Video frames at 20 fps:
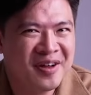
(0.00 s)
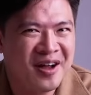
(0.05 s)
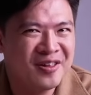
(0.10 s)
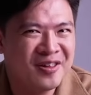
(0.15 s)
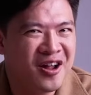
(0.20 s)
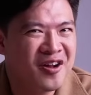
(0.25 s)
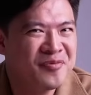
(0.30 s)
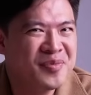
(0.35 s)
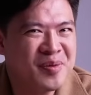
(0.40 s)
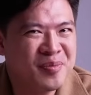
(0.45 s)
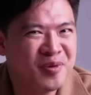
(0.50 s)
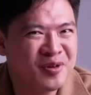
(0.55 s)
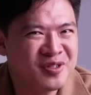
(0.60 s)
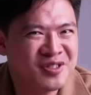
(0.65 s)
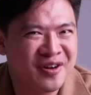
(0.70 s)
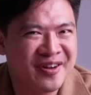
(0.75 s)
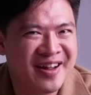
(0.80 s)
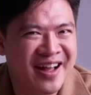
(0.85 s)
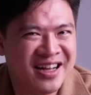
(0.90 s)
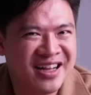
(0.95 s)
a lot of people
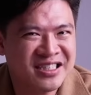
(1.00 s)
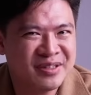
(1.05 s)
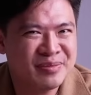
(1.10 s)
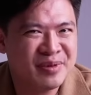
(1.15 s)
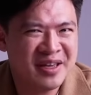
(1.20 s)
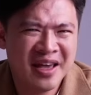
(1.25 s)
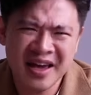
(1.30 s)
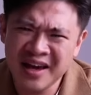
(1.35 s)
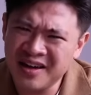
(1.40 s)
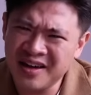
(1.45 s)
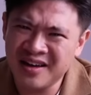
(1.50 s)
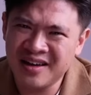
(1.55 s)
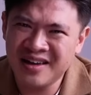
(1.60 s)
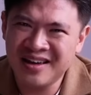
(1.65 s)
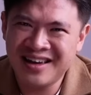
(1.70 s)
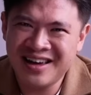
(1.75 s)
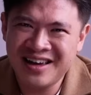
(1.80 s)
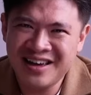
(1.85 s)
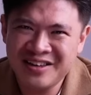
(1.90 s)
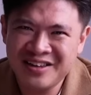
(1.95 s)
started asking me, hey,
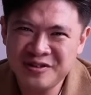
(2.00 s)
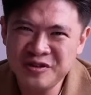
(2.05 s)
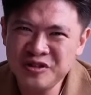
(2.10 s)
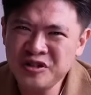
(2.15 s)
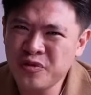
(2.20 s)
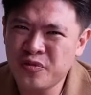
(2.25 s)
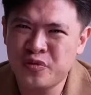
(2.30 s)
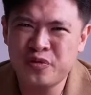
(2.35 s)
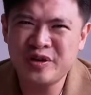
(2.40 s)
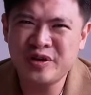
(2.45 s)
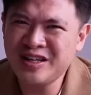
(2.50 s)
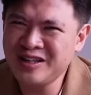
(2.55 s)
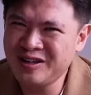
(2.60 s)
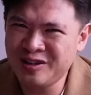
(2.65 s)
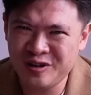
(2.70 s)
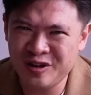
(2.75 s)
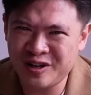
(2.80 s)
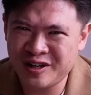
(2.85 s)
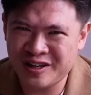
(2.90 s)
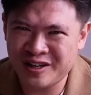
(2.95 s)
you should
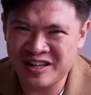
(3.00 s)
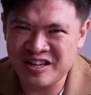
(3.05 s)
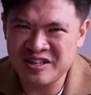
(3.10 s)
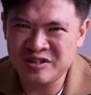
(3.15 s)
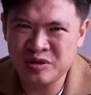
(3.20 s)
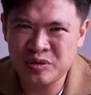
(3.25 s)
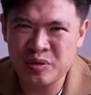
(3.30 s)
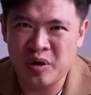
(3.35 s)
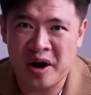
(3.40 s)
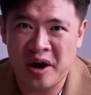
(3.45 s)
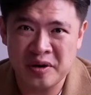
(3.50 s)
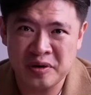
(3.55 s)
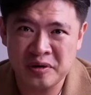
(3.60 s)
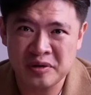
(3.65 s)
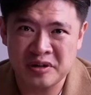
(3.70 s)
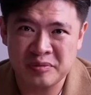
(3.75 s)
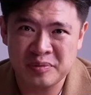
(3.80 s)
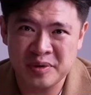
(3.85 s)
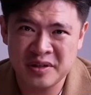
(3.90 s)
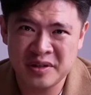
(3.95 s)
re-look into
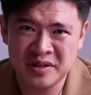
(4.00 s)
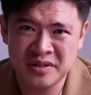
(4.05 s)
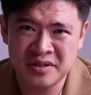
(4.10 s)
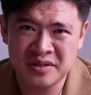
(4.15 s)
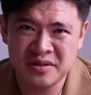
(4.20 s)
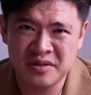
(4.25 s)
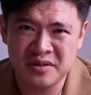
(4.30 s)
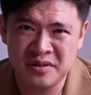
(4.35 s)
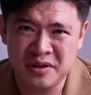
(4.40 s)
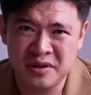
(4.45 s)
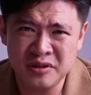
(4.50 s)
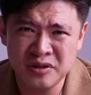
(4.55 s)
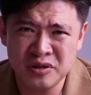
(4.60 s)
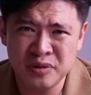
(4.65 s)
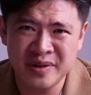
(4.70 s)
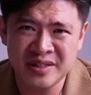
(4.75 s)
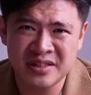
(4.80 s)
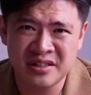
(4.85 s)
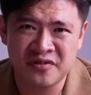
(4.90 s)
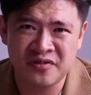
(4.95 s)
Iota because they're
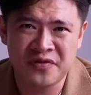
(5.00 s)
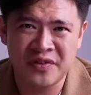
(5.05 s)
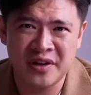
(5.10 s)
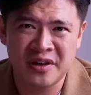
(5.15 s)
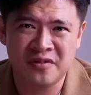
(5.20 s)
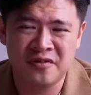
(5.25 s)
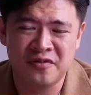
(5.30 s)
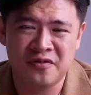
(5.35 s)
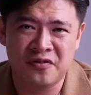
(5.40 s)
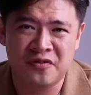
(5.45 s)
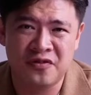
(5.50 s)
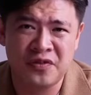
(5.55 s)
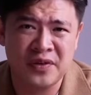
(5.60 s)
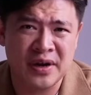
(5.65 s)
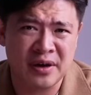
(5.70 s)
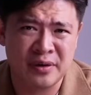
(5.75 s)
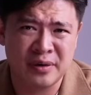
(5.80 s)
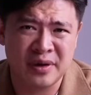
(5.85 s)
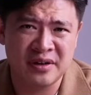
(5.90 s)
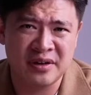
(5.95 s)
doing something
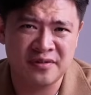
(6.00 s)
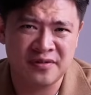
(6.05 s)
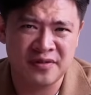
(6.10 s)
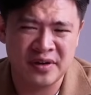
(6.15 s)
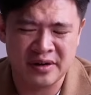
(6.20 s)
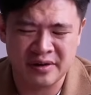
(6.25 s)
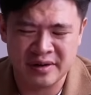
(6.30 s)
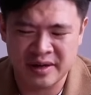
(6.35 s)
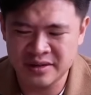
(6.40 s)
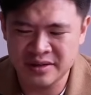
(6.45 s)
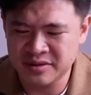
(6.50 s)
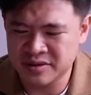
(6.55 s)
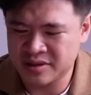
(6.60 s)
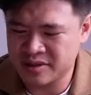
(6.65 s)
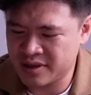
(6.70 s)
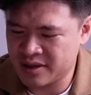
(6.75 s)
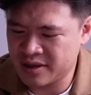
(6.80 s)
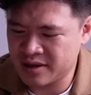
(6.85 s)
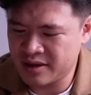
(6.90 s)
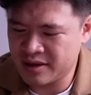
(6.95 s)
very, very
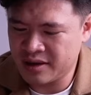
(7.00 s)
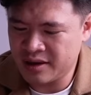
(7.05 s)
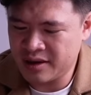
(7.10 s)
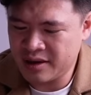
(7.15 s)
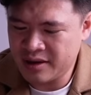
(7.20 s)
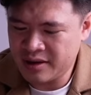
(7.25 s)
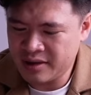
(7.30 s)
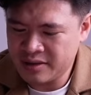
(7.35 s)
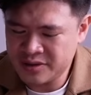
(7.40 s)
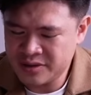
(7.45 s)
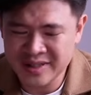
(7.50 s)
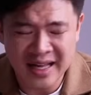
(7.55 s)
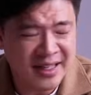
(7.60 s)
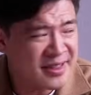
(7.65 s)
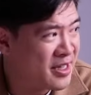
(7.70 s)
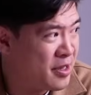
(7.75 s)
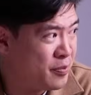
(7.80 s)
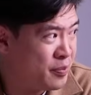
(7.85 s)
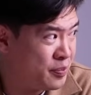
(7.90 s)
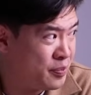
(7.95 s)
interesting. So
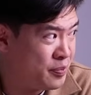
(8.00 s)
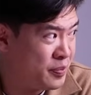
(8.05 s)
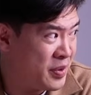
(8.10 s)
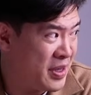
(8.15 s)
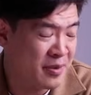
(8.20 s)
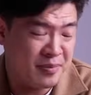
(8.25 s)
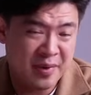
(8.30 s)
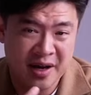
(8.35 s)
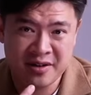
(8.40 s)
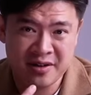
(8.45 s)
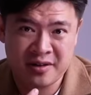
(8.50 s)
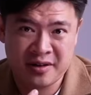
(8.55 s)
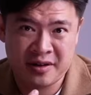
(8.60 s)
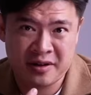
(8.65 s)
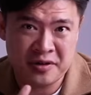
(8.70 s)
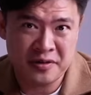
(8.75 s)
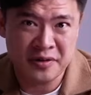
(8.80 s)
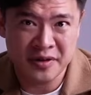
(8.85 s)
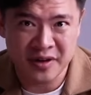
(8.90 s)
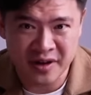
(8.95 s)
that did pique my
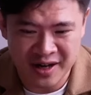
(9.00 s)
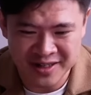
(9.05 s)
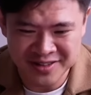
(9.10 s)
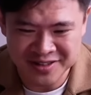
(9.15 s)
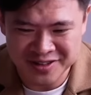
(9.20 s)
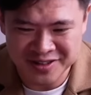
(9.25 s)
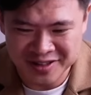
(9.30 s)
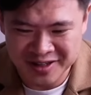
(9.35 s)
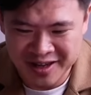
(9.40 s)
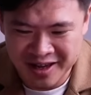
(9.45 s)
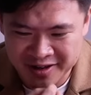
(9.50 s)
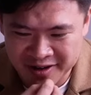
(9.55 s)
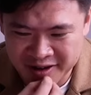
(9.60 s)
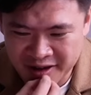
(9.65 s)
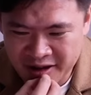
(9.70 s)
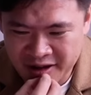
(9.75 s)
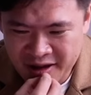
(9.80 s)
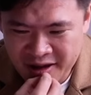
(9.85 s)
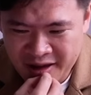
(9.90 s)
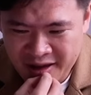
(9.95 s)
curiosity, and
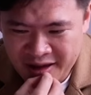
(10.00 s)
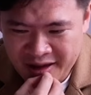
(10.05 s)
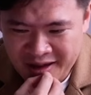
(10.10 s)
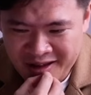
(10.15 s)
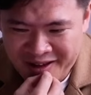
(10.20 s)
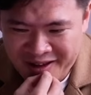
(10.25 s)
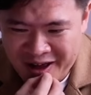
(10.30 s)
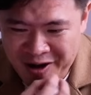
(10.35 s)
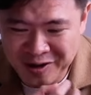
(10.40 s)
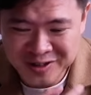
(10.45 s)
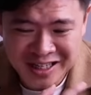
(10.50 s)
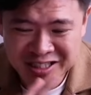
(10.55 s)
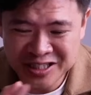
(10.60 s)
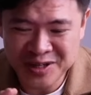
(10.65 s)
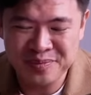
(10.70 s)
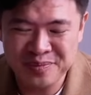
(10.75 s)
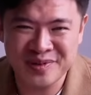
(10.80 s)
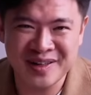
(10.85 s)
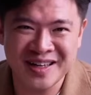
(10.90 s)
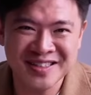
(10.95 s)
I was
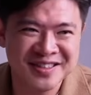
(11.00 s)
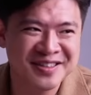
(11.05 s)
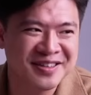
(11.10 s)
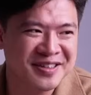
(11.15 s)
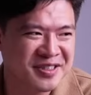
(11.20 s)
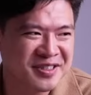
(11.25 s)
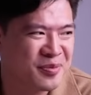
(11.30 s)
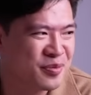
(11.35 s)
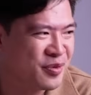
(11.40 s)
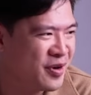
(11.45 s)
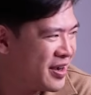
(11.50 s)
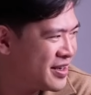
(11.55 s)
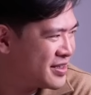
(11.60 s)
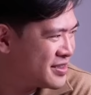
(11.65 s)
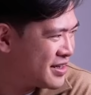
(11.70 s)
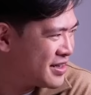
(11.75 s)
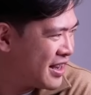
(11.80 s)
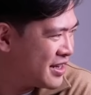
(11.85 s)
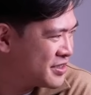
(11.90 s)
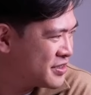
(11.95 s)
actually pleasantly
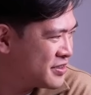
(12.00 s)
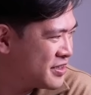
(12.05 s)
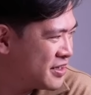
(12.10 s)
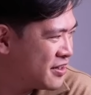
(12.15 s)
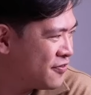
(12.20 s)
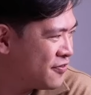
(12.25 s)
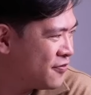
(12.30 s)
surprised. I actually did a